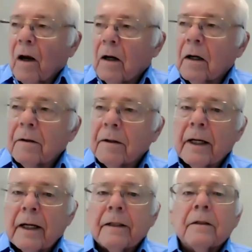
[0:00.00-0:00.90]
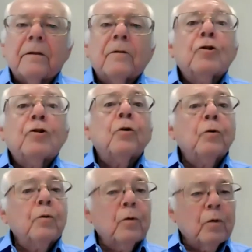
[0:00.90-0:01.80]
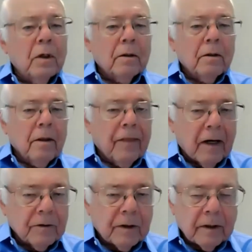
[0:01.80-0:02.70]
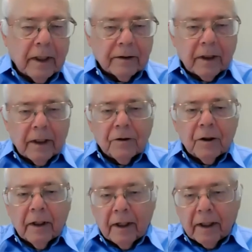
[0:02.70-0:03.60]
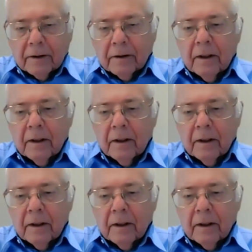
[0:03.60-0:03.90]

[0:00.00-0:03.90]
182,000 as AGI.